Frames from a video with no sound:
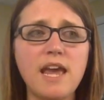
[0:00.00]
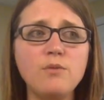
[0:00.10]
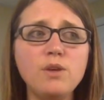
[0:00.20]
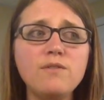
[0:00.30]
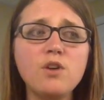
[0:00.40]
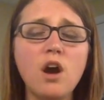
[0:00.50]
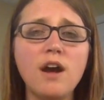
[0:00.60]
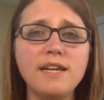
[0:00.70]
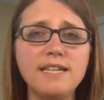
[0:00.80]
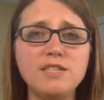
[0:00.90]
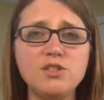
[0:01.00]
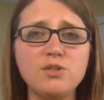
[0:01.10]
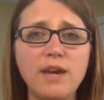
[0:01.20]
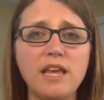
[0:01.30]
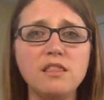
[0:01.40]
and we've gone
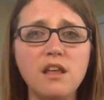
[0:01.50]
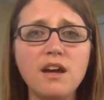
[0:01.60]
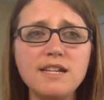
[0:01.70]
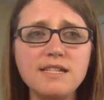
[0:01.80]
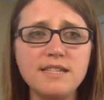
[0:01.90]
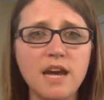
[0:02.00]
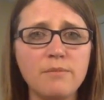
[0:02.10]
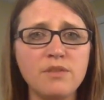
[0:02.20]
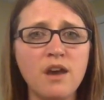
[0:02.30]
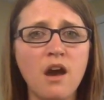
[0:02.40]
into a lot of depth